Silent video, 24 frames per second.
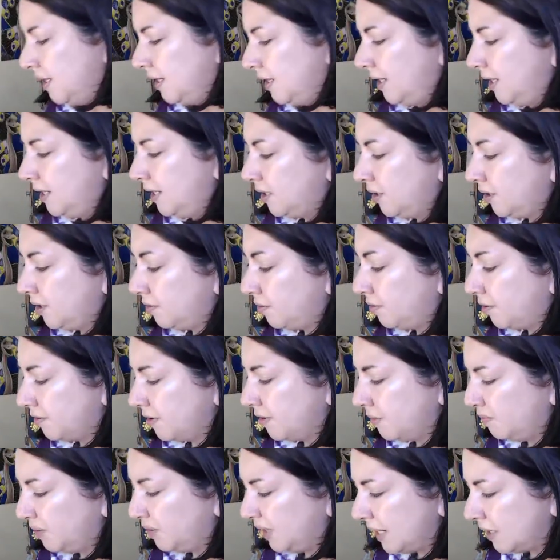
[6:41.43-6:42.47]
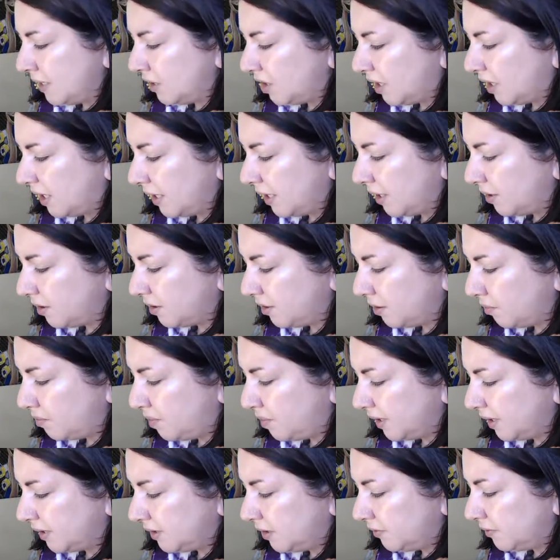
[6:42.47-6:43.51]
here or in Blantyre, other
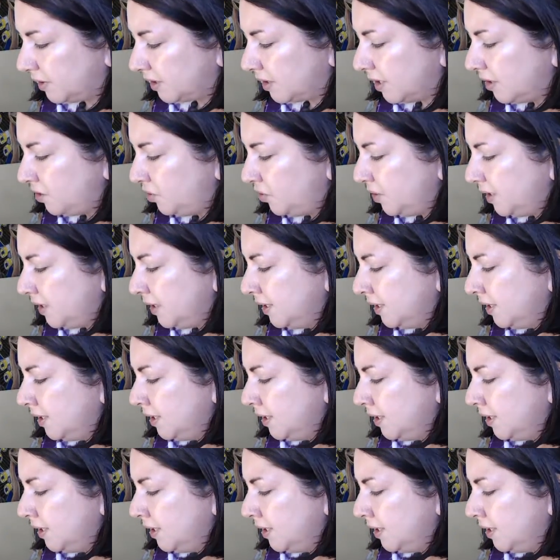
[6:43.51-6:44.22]
parts of the country.